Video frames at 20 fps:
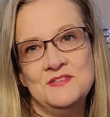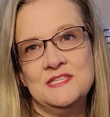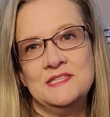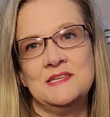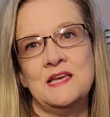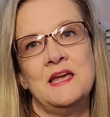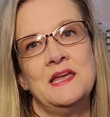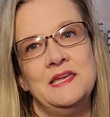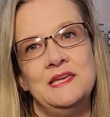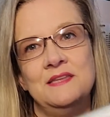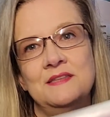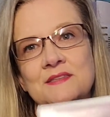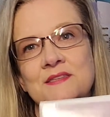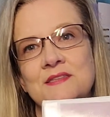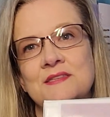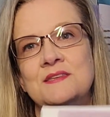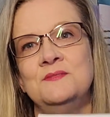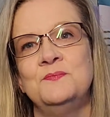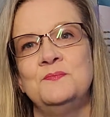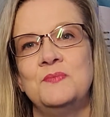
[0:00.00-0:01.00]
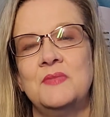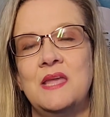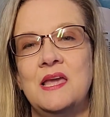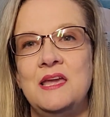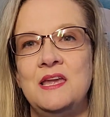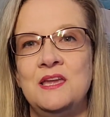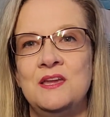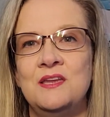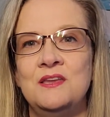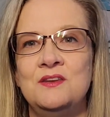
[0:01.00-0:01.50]
science,
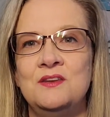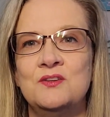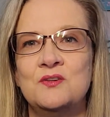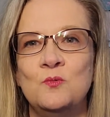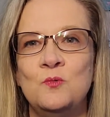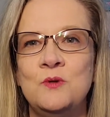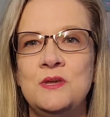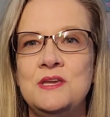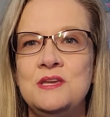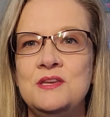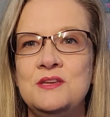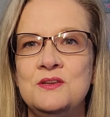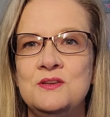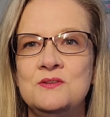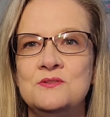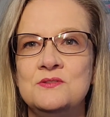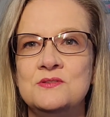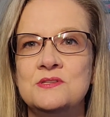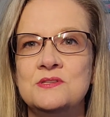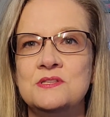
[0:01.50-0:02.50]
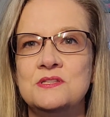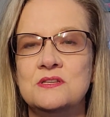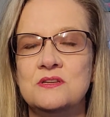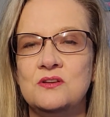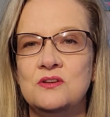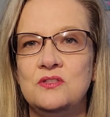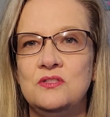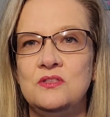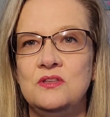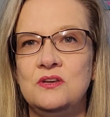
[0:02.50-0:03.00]
and we used
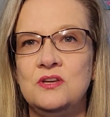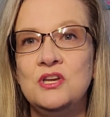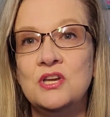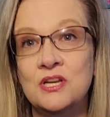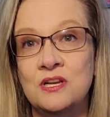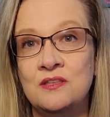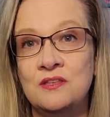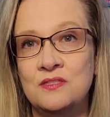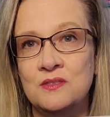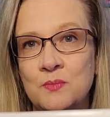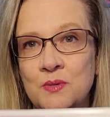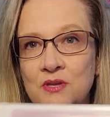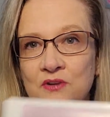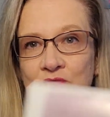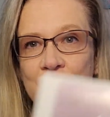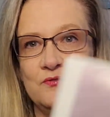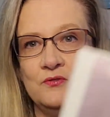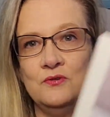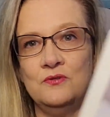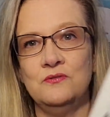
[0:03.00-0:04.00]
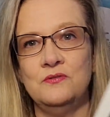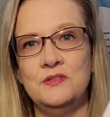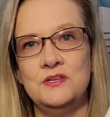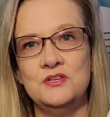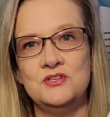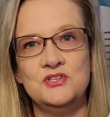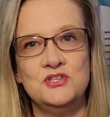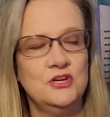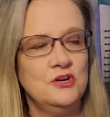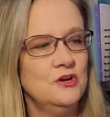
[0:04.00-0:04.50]
the good and the beautiful
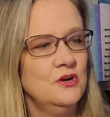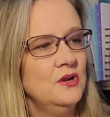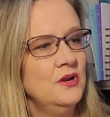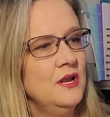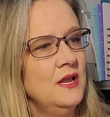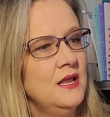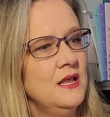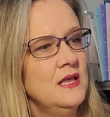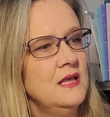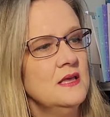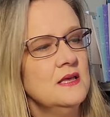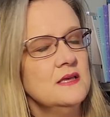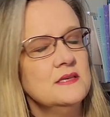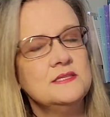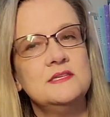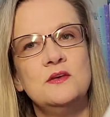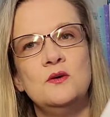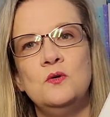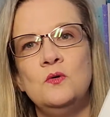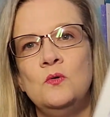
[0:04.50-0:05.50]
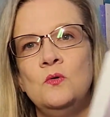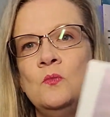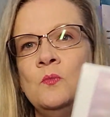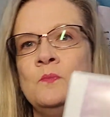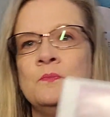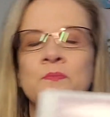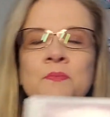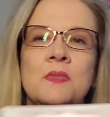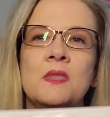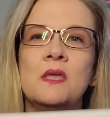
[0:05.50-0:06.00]
this year. So
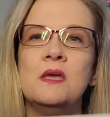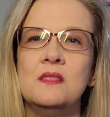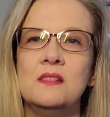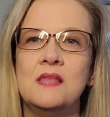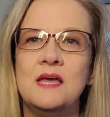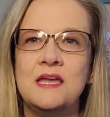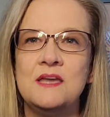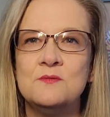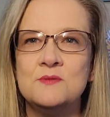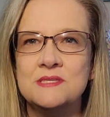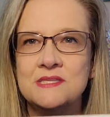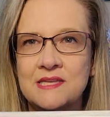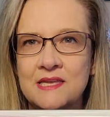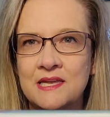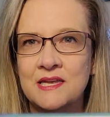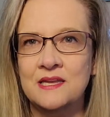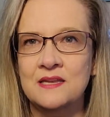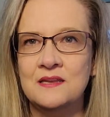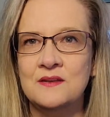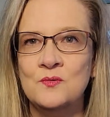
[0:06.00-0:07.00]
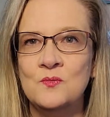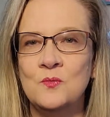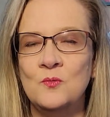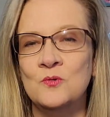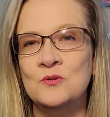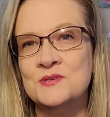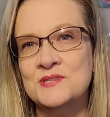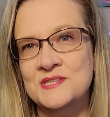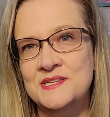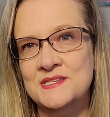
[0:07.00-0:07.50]
like I was saying, we're
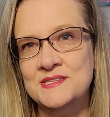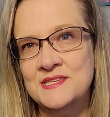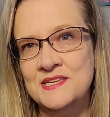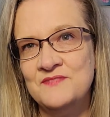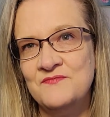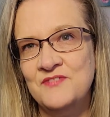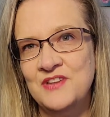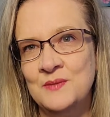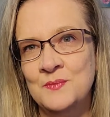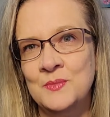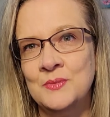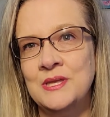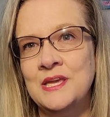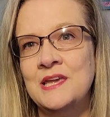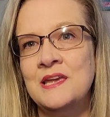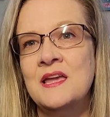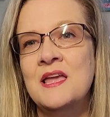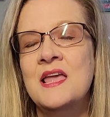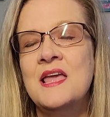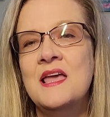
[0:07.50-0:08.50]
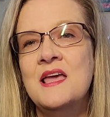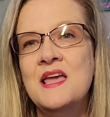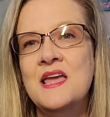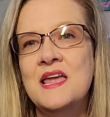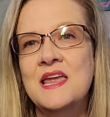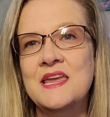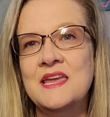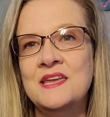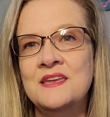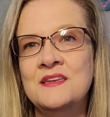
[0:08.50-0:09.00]
CC family.
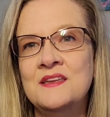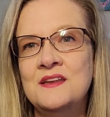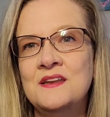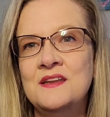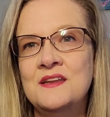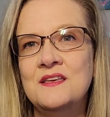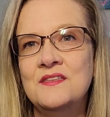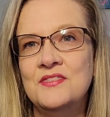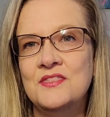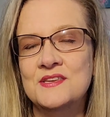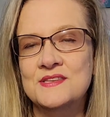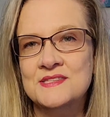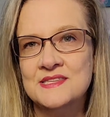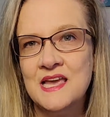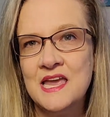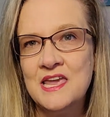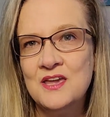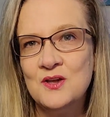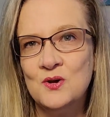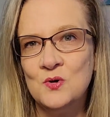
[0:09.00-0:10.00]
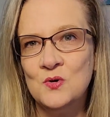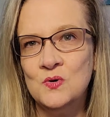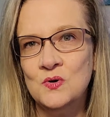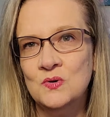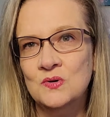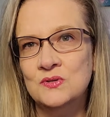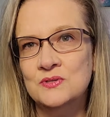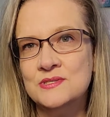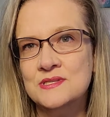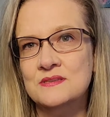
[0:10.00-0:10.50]
In the
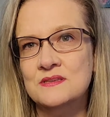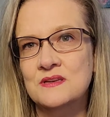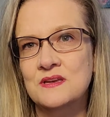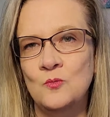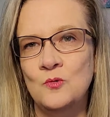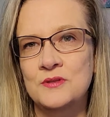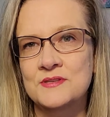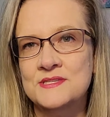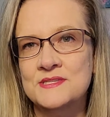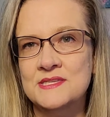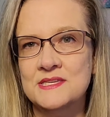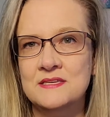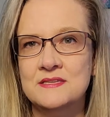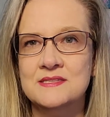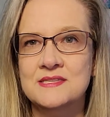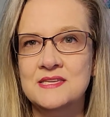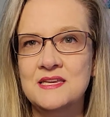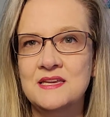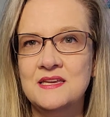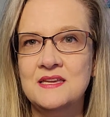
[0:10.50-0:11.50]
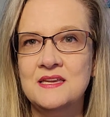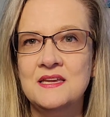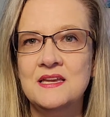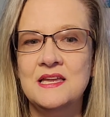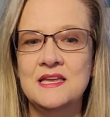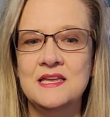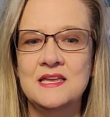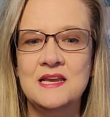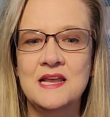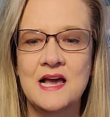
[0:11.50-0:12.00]
cycles with CC,
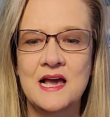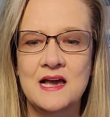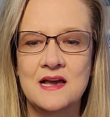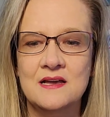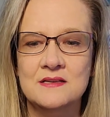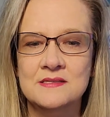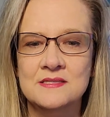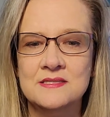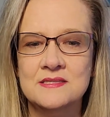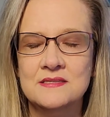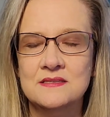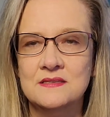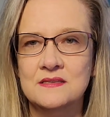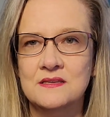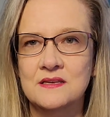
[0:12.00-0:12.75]
it has